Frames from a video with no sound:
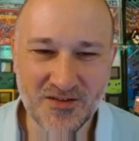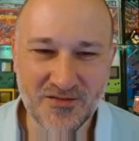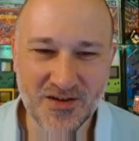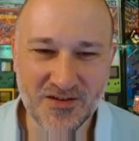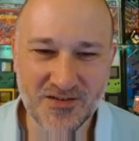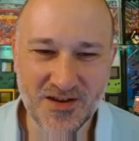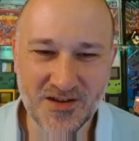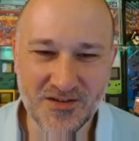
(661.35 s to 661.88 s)
I've
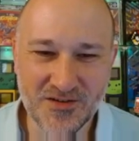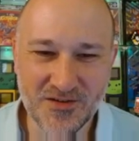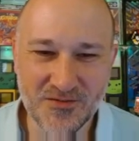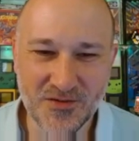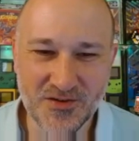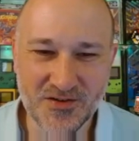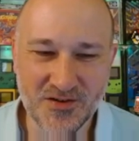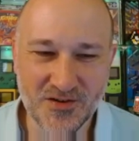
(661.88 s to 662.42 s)
actually gotten 2
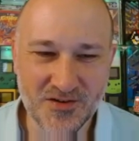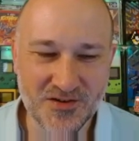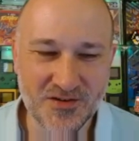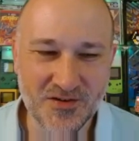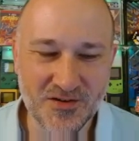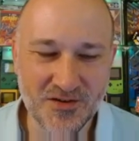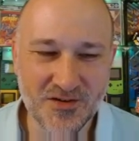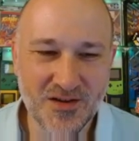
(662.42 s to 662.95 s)
full stars on
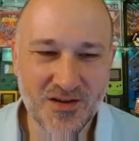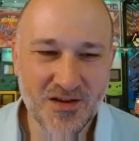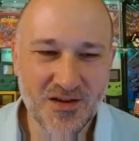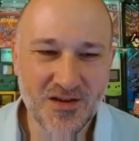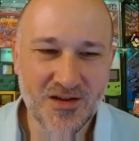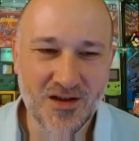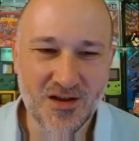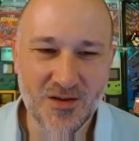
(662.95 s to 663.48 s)
her
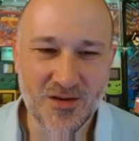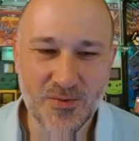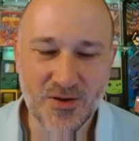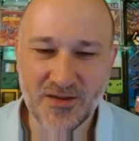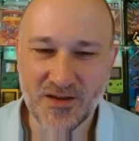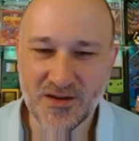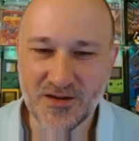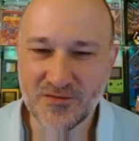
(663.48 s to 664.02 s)
by
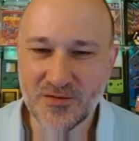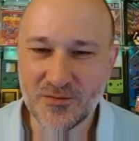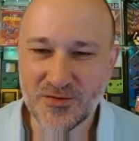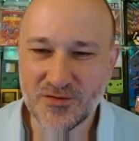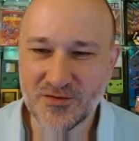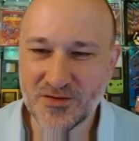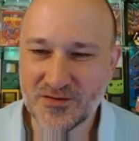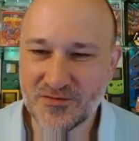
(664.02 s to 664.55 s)
the end of it, which was